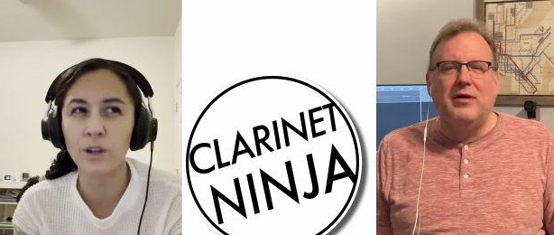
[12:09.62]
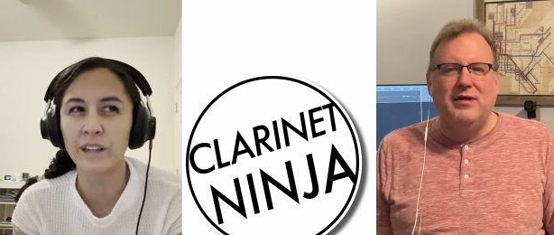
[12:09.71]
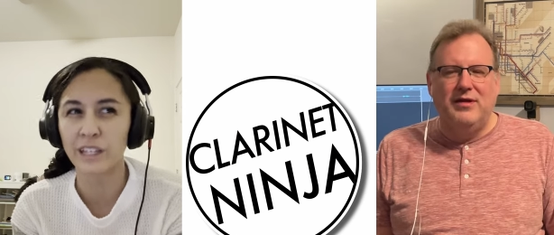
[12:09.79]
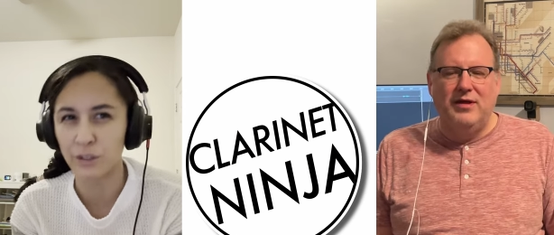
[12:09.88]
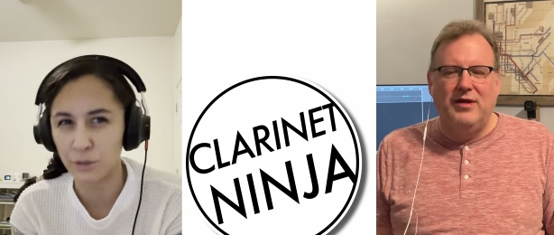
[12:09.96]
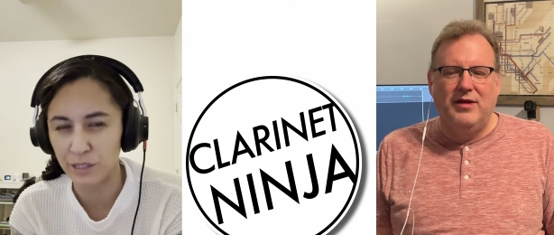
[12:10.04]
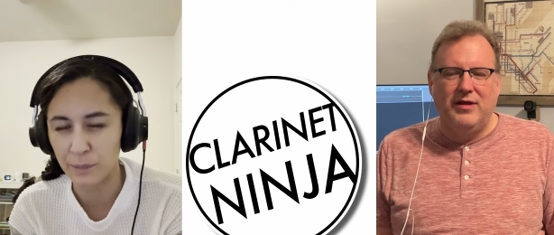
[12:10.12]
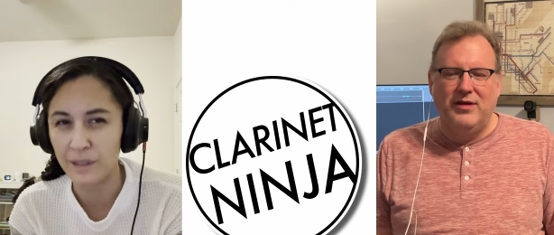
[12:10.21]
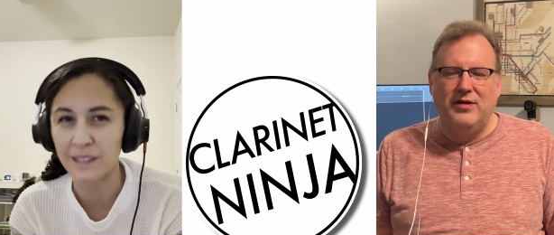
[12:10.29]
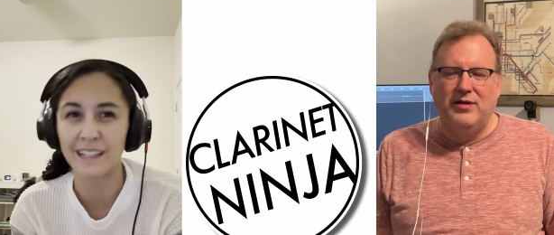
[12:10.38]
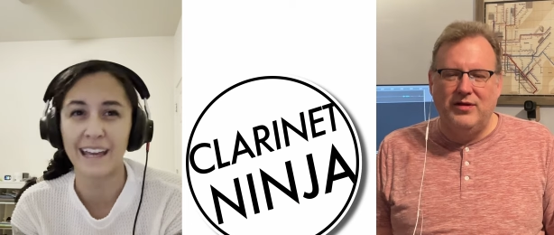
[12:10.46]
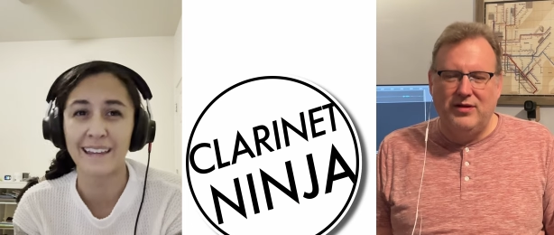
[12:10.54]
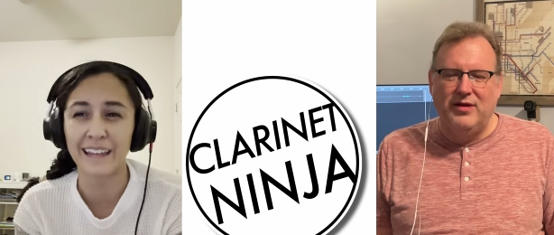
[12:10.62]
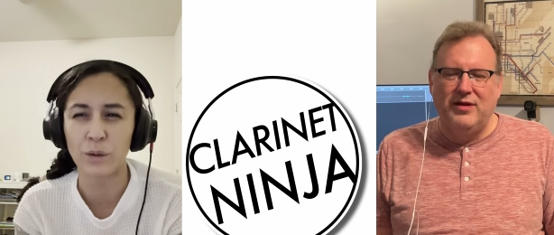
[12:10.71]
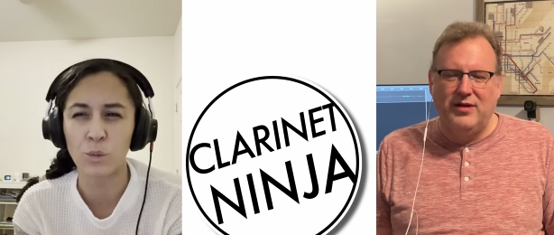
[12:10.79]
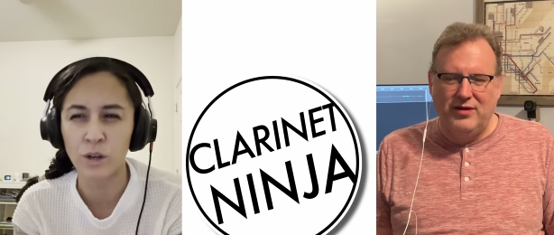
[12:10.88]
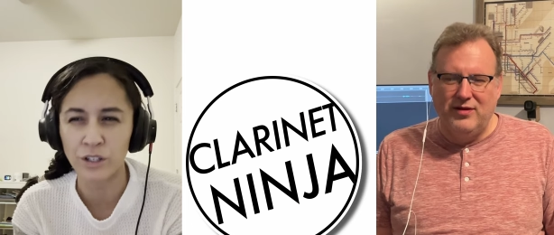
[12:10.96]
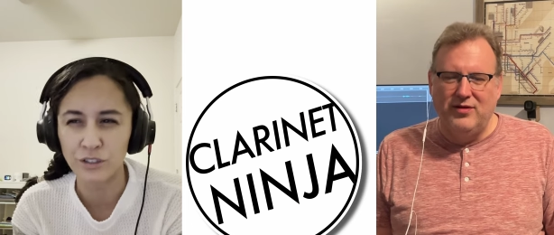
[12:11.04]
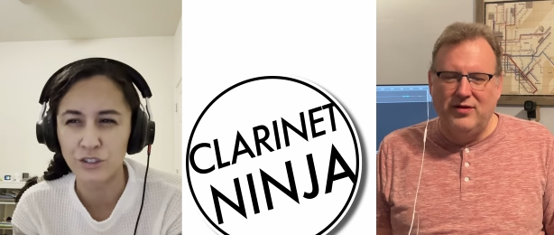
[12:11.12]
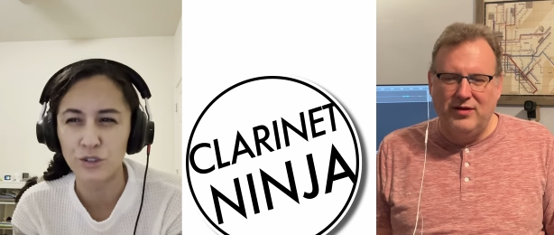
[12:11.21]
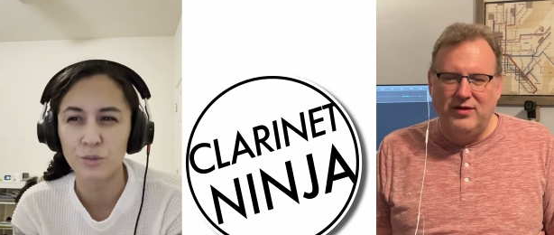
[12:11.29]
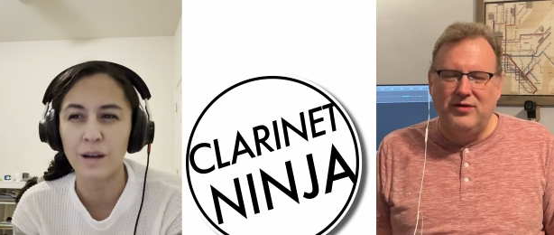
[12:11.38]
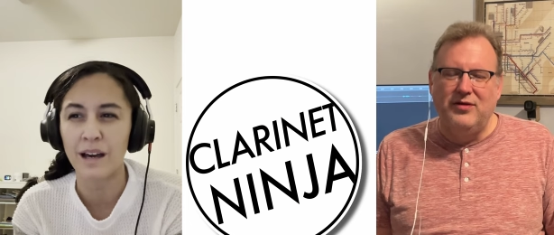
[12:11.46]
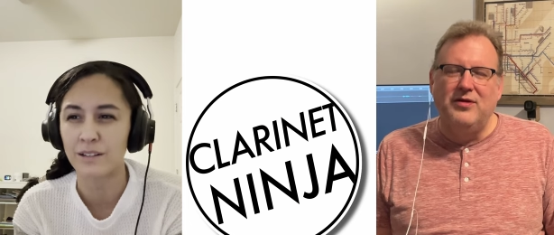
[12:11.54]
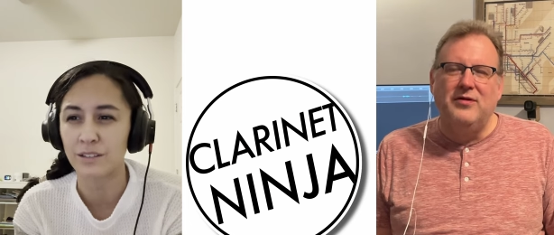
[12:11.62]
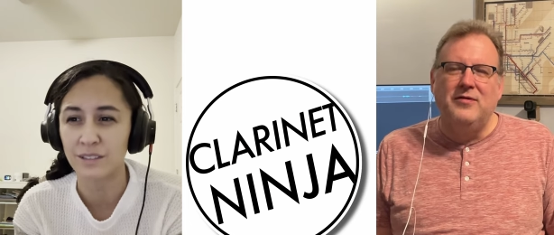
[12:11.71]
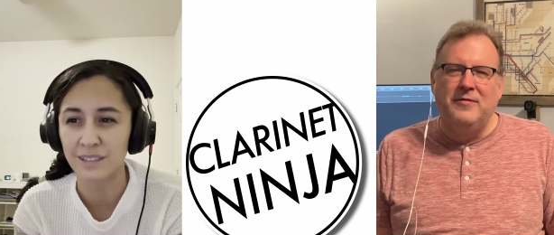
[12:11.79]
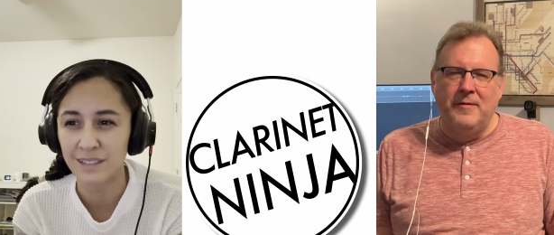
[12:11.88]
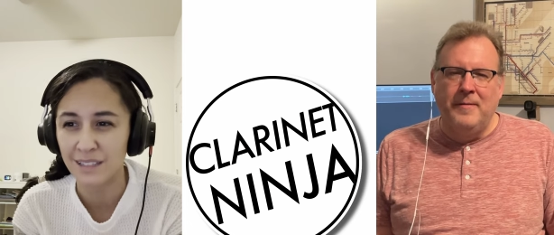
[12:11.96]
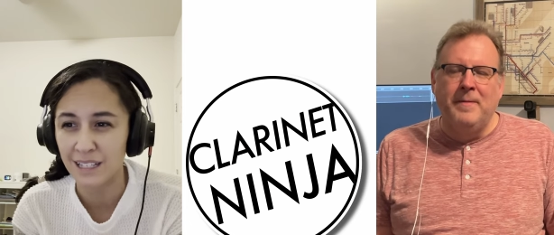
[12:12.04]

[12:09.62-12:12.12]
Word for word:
Speaker 1: like you typically had like one or two models,